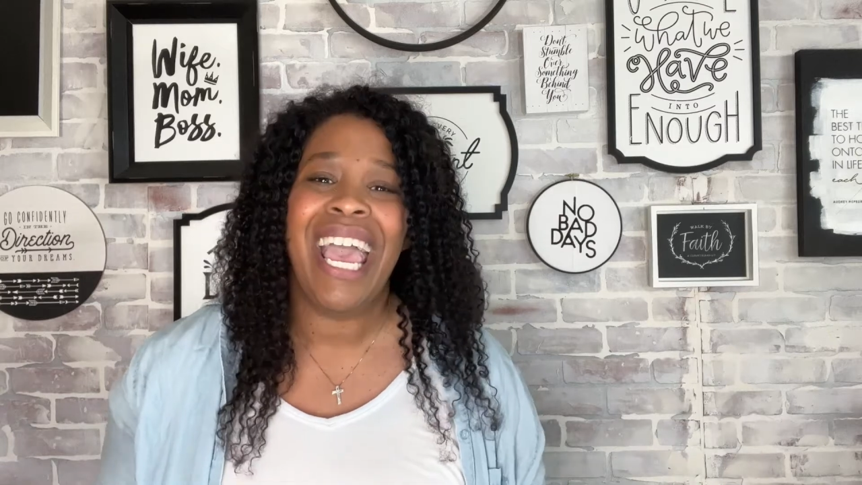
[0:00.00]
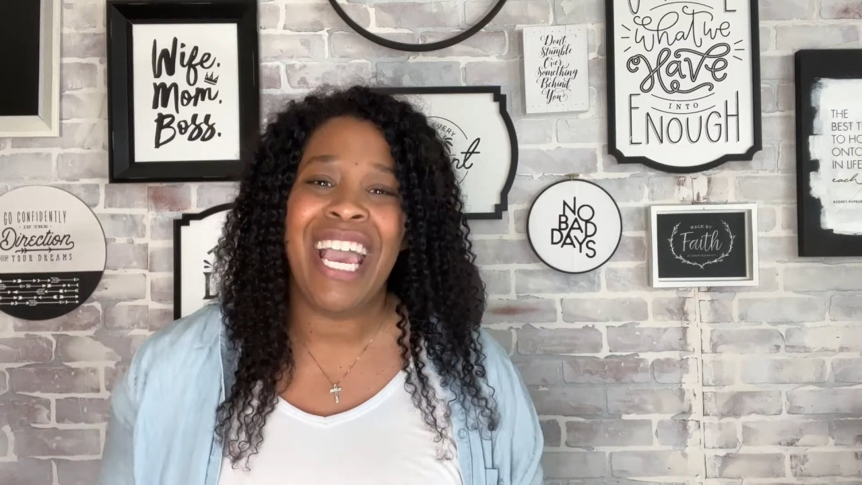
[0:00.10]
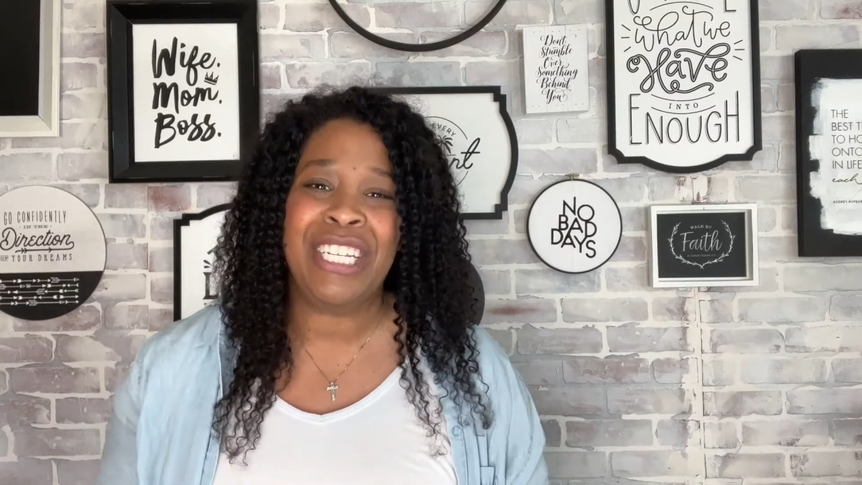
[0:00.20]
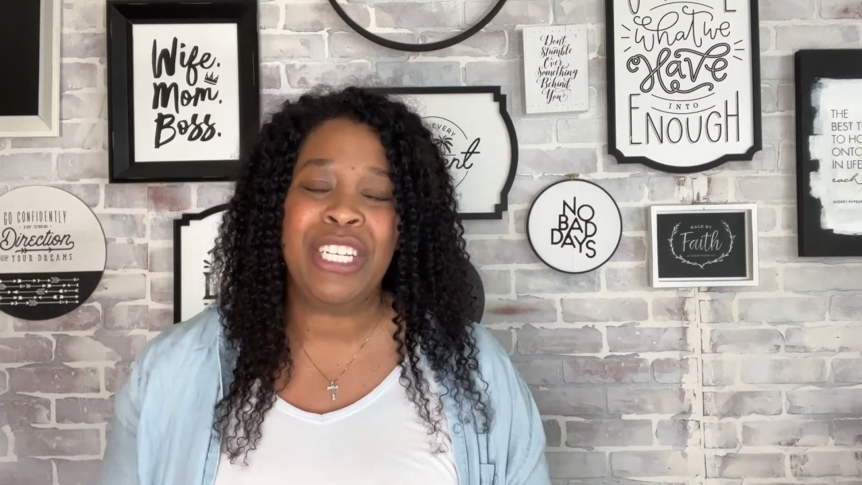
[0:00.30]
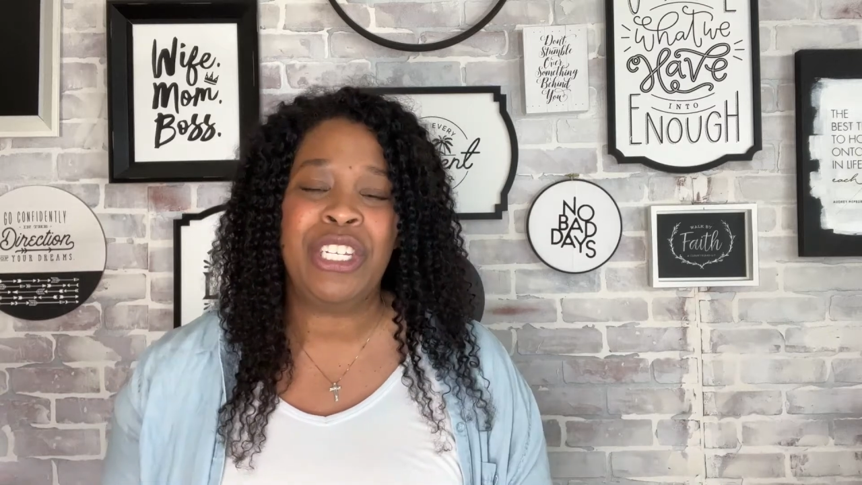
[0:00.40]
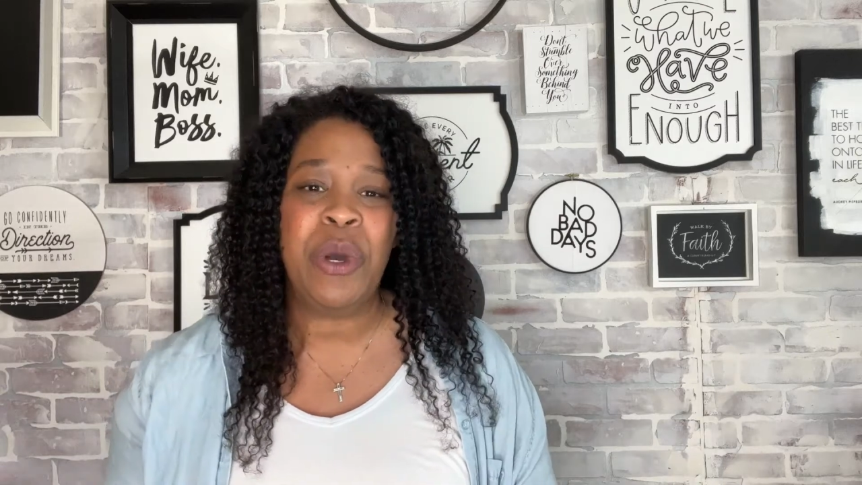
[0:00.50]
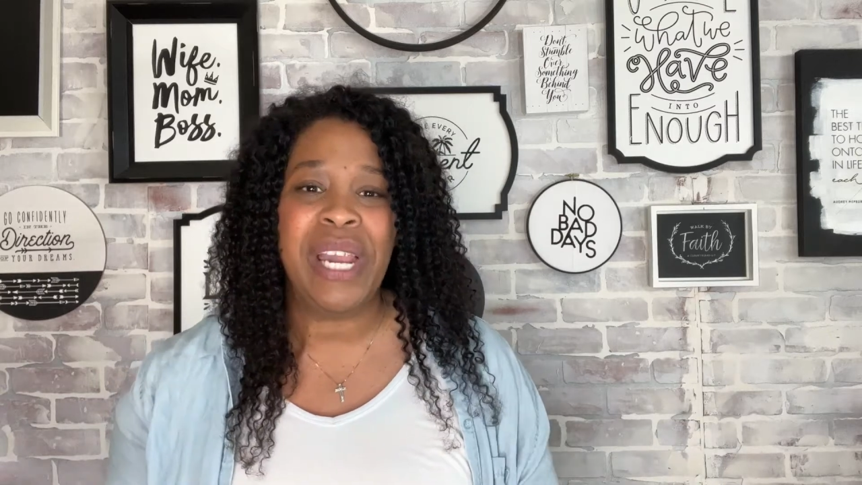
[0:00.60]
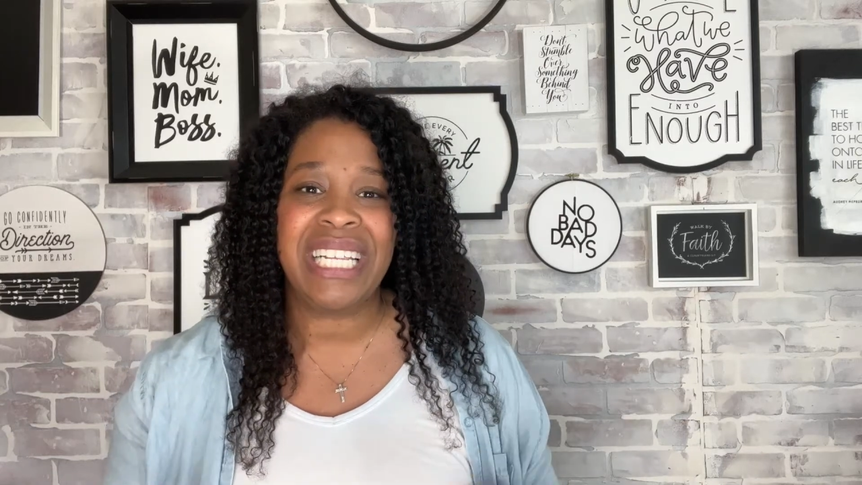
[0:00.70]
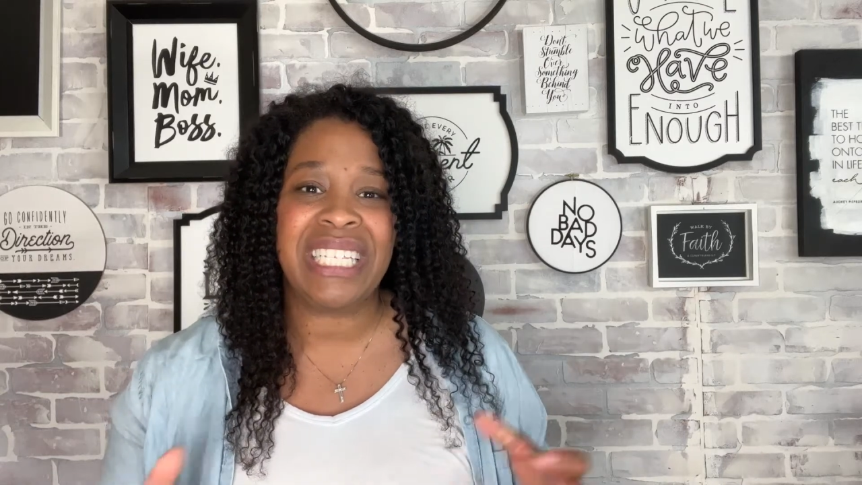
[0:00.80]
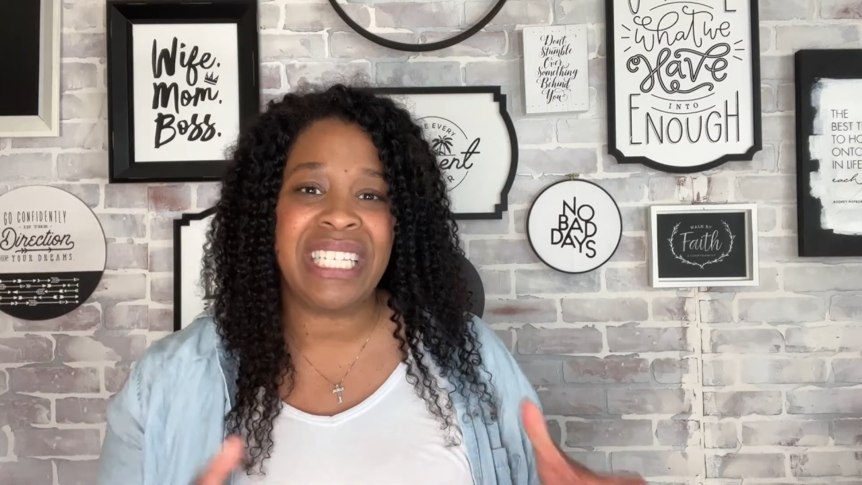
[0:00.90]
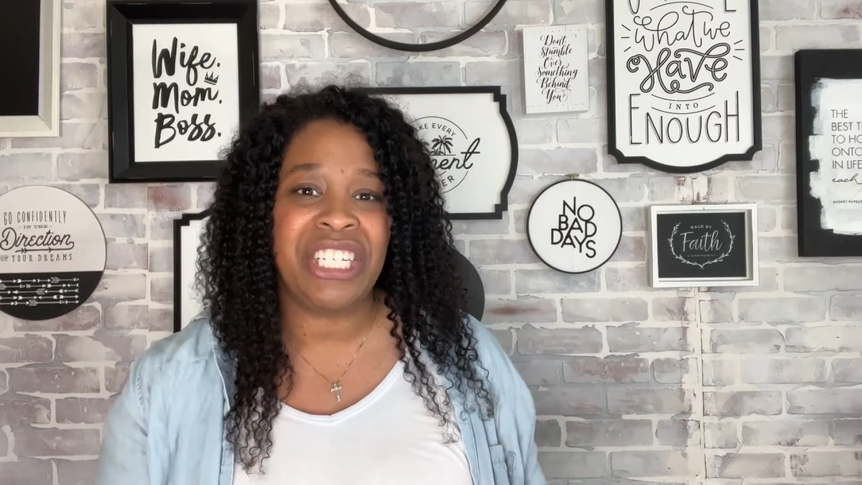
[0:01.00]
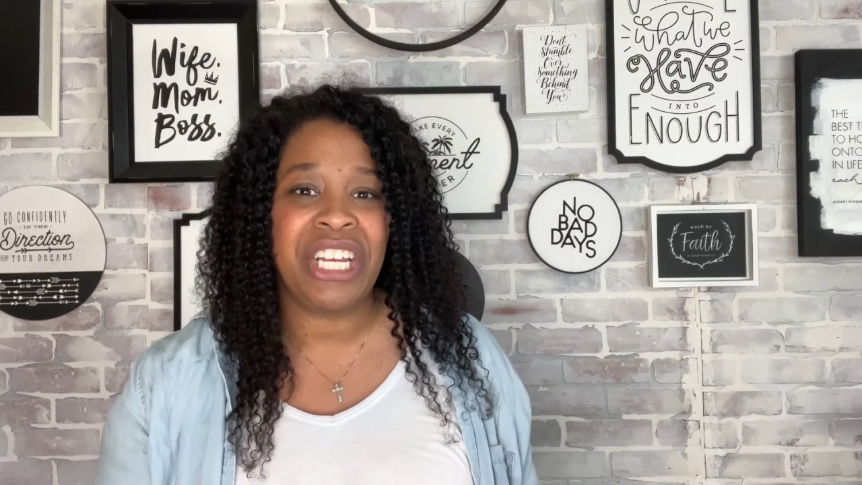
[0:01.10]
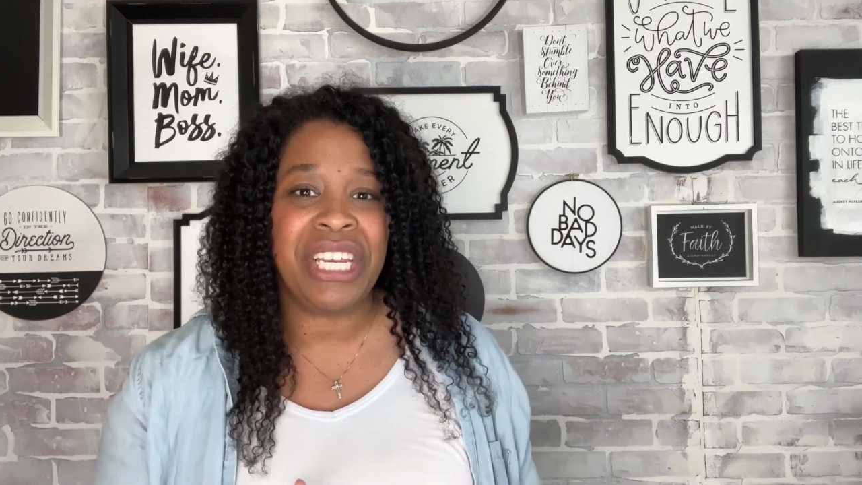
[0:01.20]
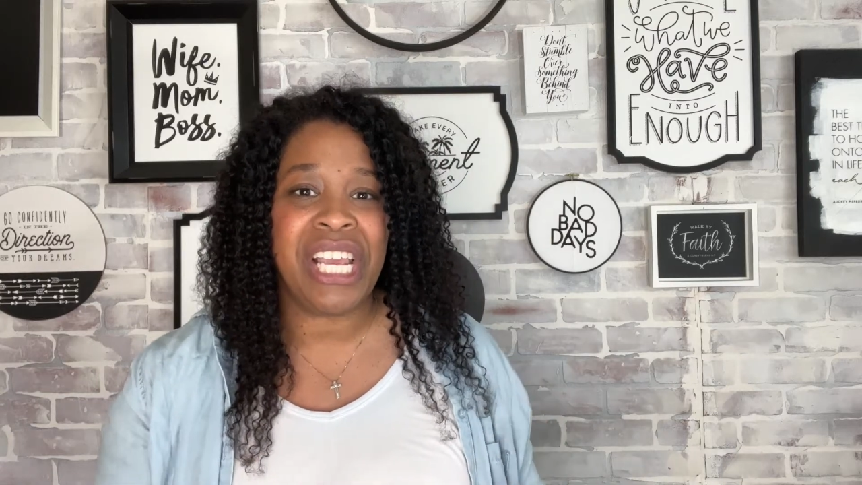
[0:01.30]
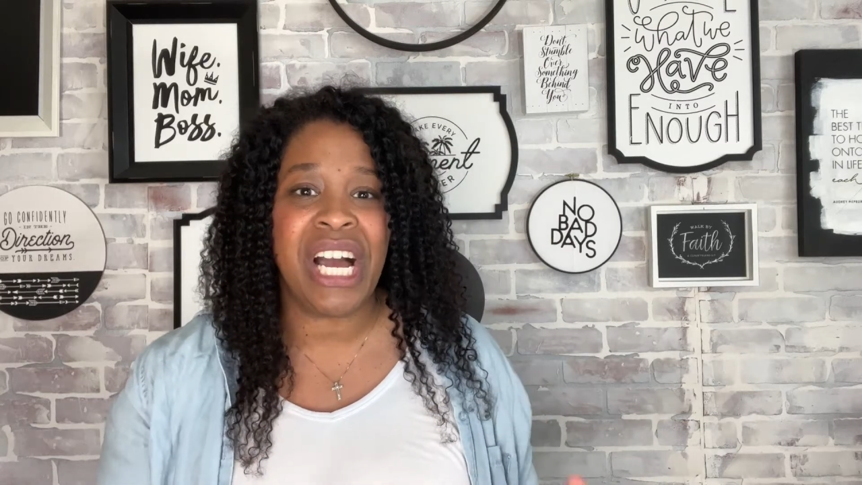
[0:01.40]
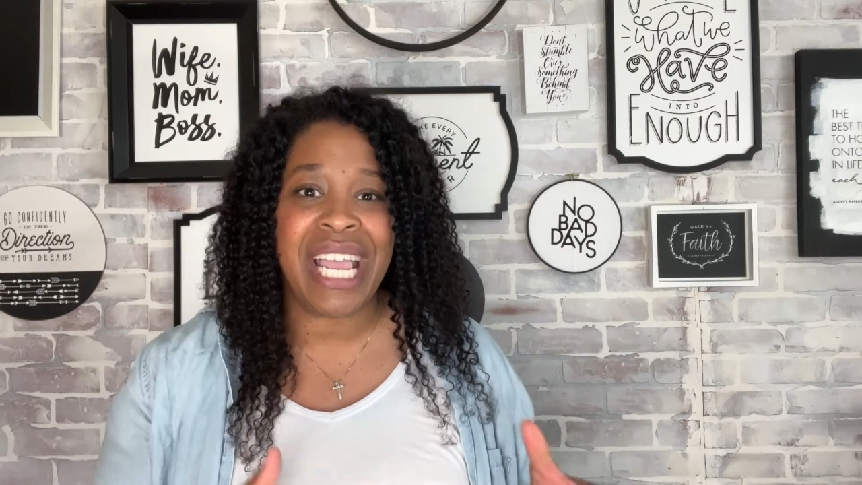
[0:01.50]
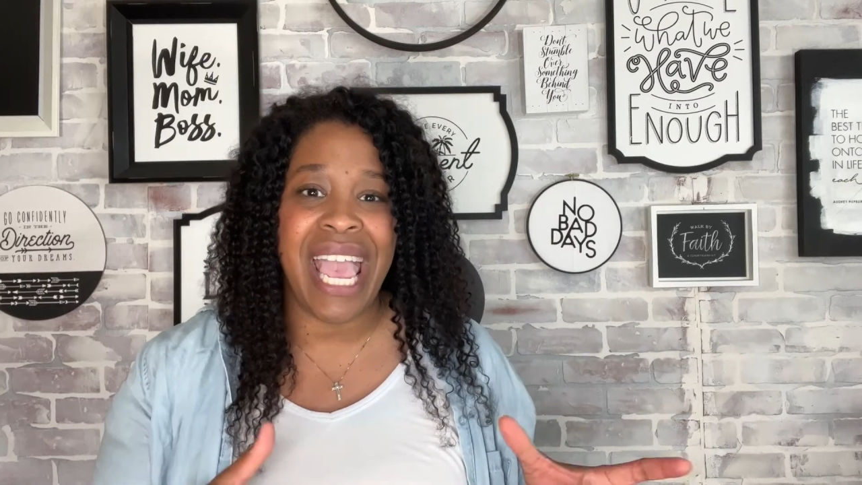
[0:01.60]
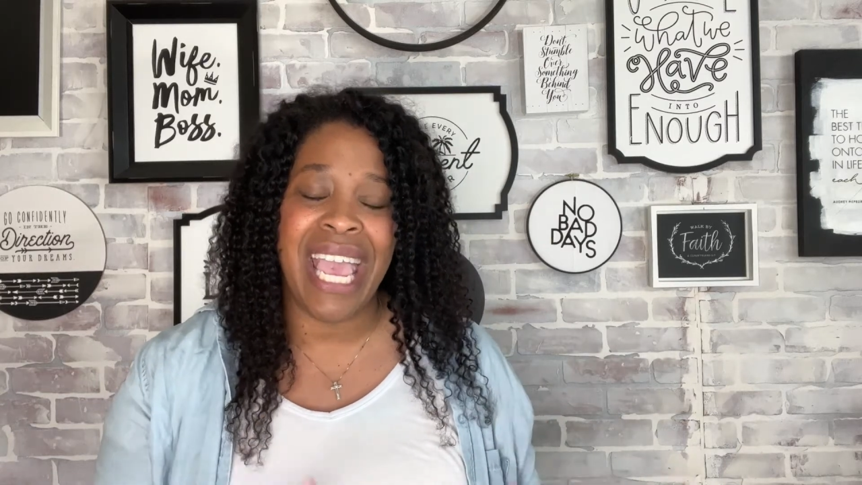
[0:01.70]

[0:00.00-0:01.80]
and to do it at such a young